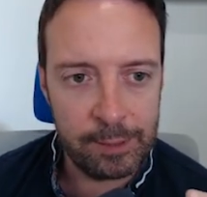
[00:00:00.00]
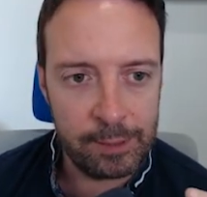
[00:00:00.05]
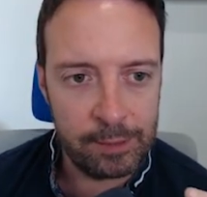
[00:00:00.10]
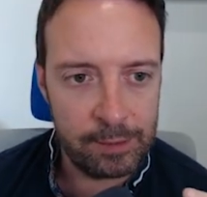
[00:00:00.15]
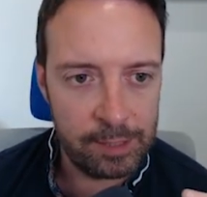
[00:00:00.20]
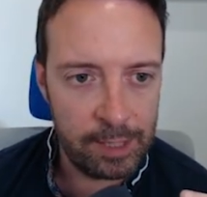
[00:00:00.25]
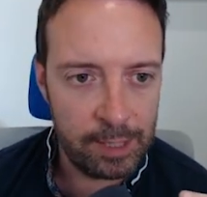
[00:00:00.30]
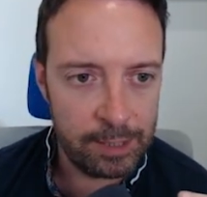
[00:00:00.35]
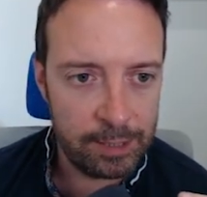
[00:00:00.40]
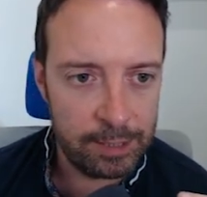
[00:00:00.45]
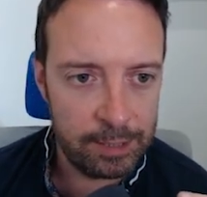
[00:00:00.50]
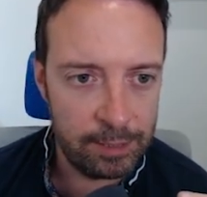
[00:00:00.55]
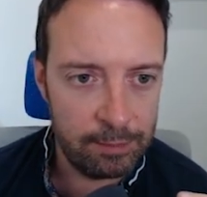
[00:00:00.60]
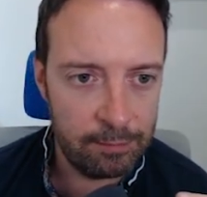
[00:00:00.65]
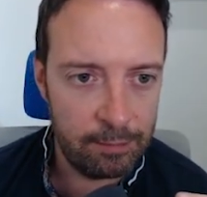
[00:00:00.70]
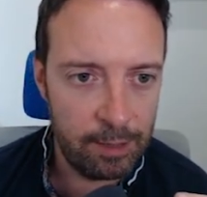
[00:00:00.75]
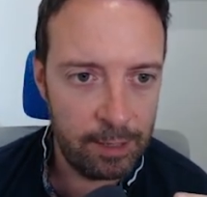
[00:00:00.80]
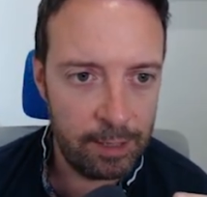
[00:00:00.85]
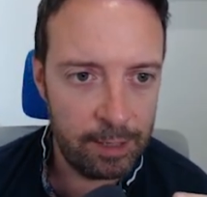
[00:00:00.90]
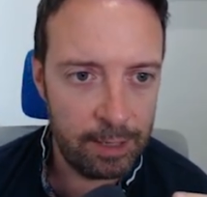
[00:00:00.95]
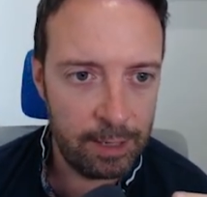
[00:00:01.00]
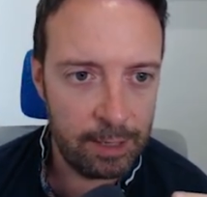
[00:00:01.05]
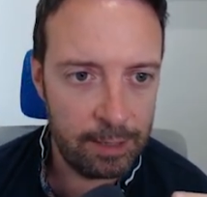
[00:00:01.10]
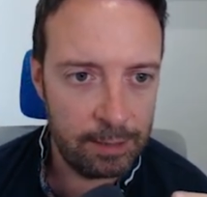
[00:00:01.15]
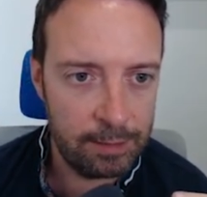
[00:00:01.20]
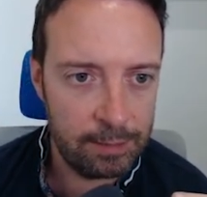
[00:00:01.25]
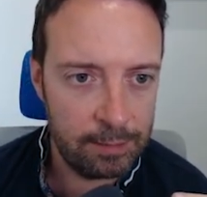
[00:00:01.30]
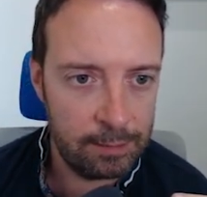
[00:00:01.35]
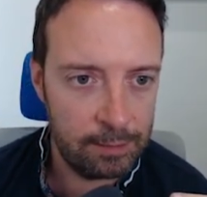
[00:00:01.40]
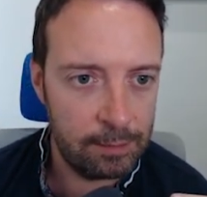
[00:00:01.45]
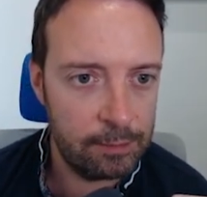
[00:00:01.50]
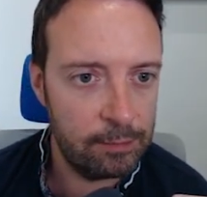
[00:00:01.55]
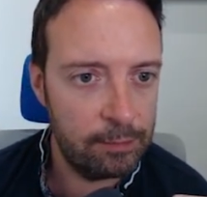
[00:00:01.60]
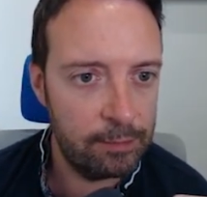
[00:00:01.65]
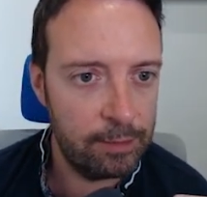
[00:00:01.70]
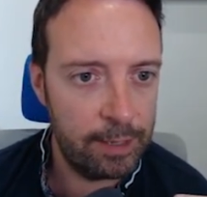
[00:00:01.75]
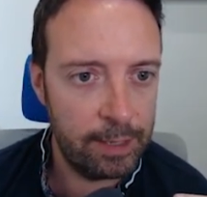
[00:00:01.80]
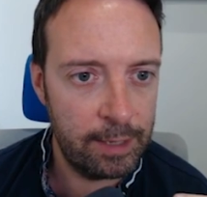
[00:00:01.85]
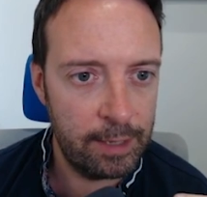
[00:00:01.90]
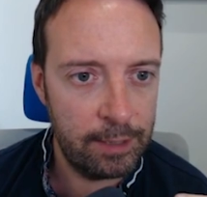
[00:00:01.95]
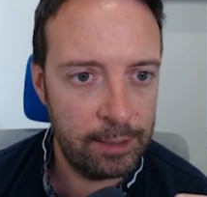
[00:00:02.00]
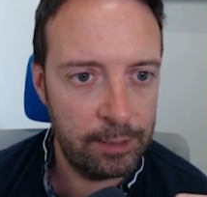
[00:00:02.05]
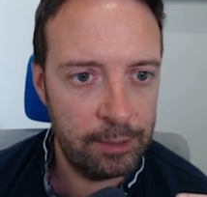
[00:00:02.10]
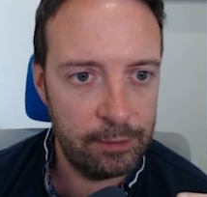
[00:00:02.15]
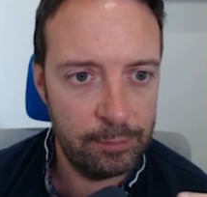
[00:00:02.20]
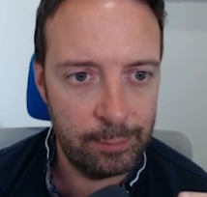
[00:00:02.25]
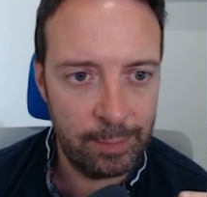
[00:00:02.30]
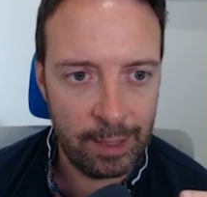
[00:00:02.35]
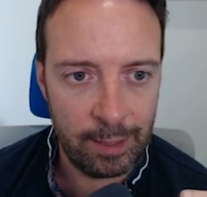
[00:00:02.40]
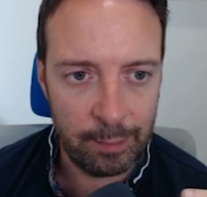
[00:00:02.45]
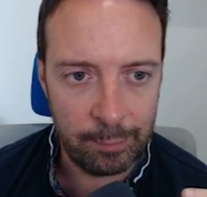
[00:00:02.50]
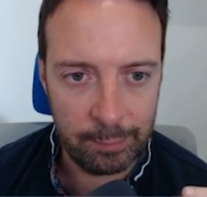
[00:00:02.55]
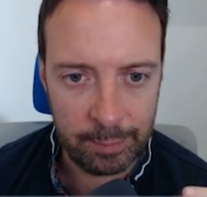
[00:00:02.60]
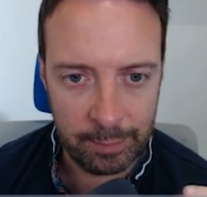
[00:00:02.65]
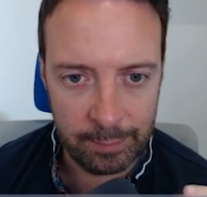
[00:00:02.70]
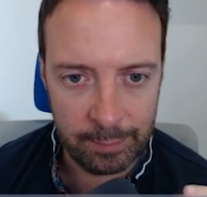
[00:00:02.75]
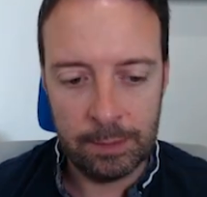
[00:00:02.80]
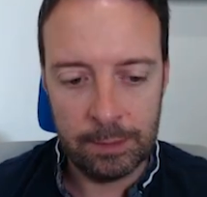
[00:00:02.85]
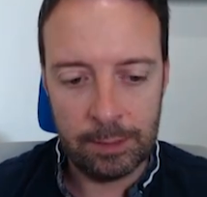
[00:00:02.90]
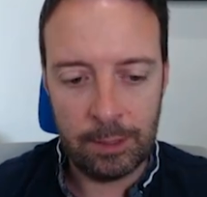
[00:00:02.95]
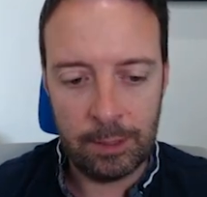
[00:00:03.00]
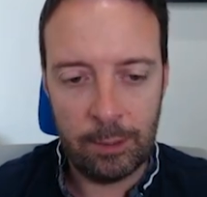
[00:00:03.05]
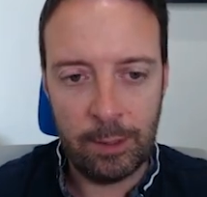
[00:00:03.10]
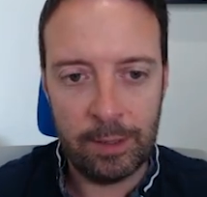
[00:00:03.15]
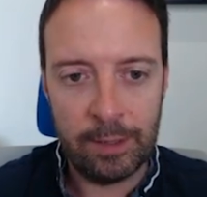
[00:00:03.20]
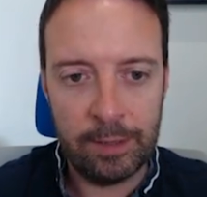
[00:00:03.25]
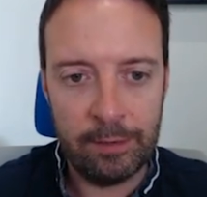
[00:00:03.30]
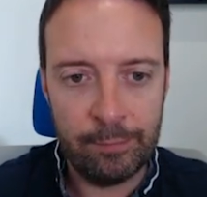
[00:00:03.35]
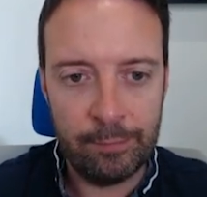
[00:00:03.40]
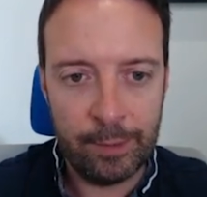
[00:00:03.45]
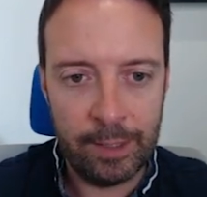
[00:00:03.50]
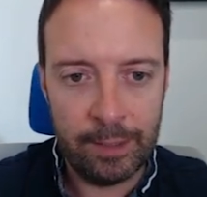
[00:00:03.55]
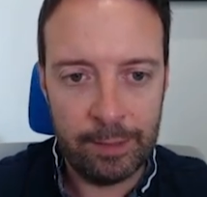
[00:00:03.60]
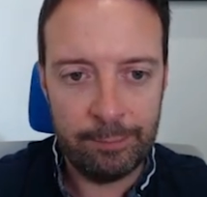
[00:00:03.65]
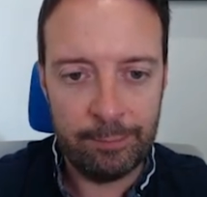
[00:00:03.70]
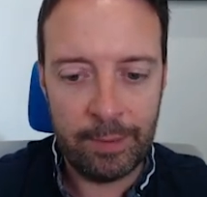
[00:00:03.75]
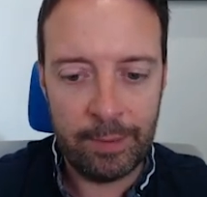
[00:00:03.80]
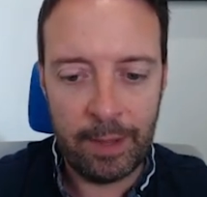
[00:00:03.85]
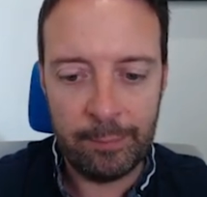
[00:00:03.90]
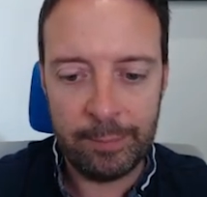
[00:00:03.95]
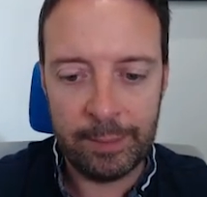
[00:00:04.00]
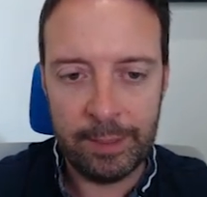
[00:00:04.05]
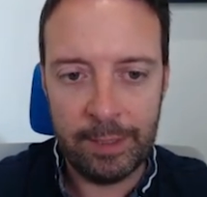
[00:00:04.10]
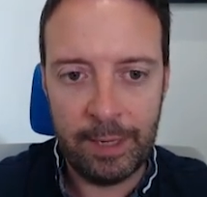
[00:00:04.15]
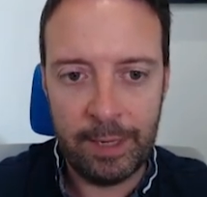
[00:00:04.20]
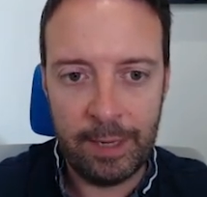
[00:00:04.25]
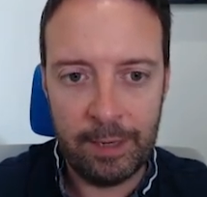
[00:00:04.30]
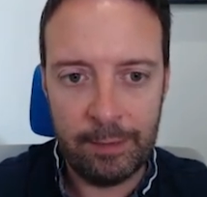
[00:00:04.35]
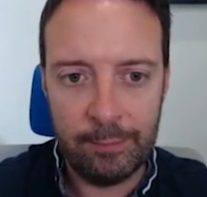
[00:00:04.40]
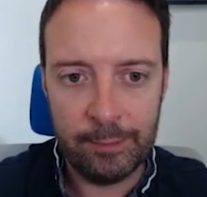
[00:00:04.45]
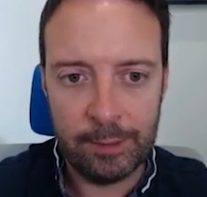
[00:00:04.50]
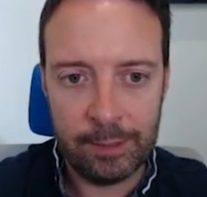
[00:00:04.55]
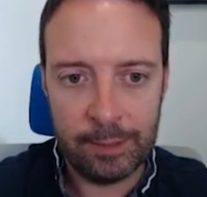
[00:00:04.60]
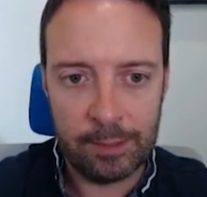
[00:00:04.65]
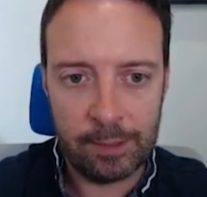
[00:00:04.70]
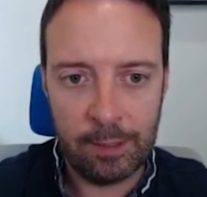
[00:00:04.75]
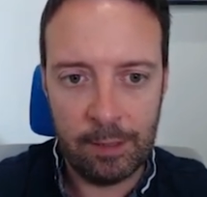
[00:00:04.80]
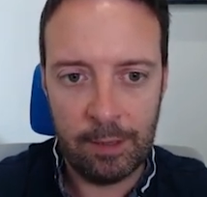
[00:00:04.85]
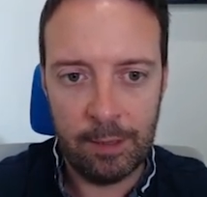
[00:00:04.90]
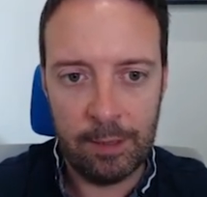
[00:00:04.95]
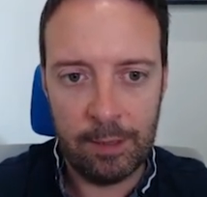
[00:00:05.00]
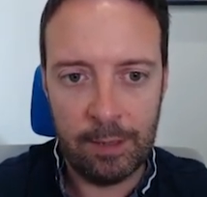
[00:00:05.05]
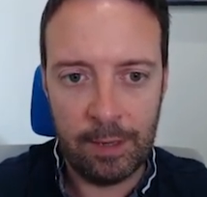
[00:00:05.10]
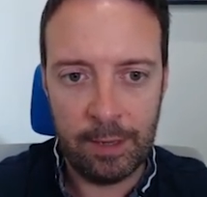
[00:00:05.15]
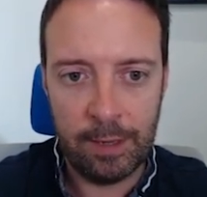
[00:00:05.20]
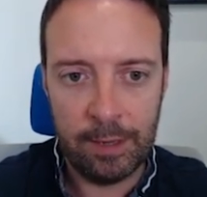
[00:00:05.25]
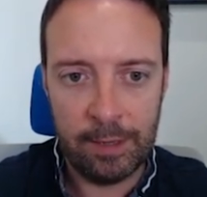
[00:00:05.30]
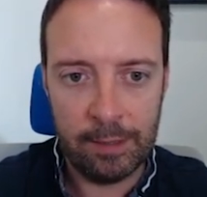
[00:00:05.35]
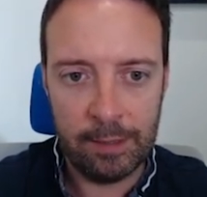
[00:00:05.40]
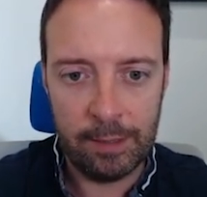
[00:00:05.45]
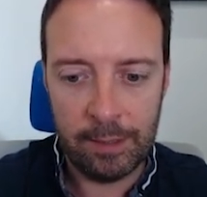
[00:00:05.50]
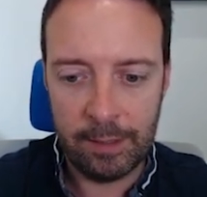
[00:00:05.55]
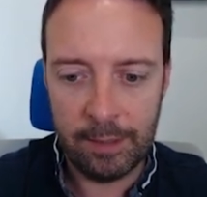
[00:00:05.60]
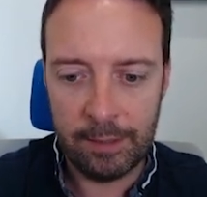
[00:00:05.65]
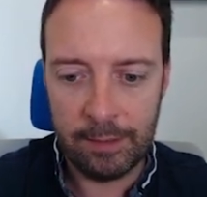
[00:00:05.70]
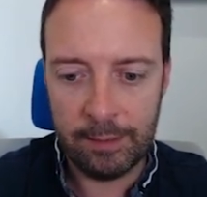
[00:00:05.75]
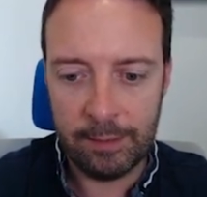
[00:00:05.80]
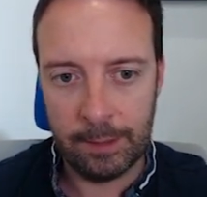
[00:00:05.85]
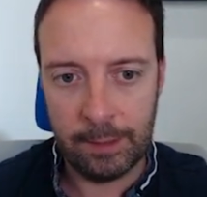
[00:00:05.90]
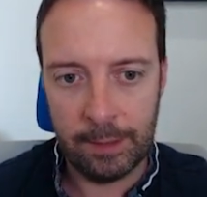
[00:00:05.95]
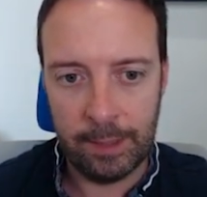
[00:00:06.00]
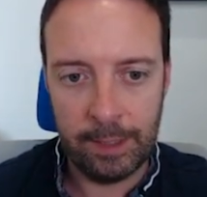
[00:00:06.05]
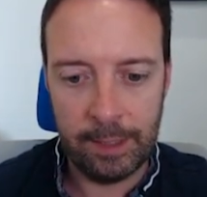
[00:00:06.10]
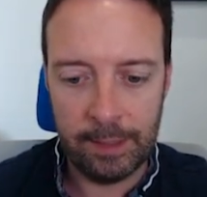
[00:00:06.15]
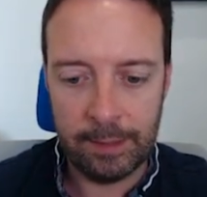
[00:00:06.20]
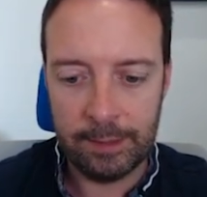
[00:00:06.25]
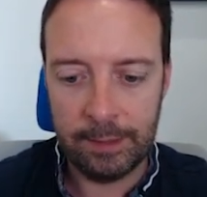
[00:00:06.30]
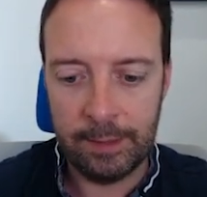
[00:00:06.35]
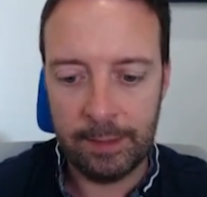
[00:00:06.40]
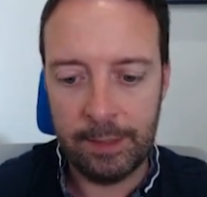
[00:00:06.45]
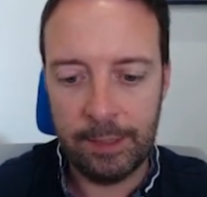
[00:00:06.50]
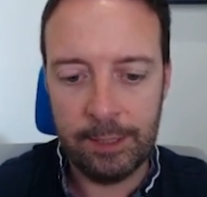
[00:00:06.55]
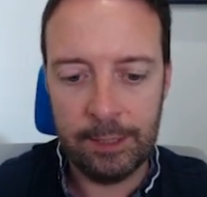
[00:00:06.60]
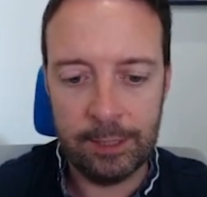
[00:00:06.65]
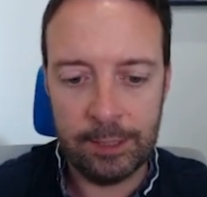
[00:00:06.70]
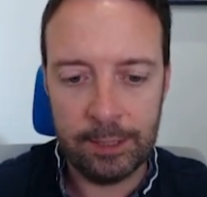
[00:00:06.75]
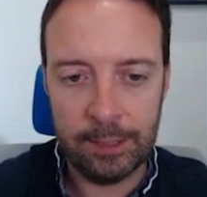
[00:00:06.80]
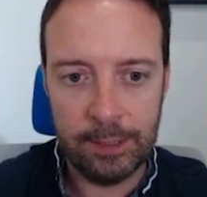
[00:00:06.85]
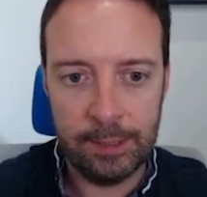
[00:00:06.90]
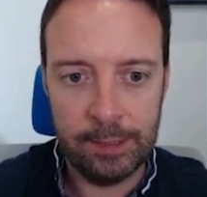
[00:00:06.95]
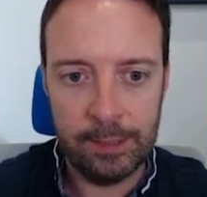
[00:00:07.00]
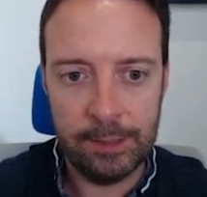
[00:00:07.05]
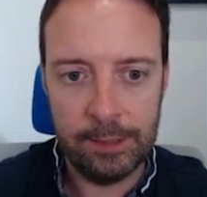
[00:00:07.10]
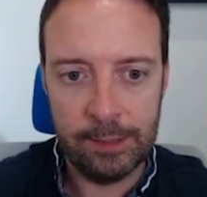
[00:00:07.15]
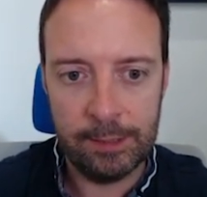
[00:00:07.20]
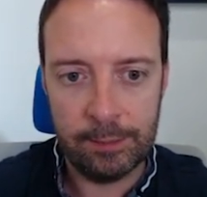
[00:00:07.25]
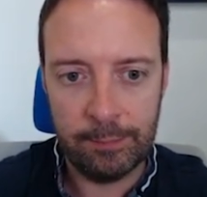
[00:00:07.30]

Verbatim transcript: section, right? And create a new map. So I'll give my map a name. I'll just call it AI. Okay, and the niche is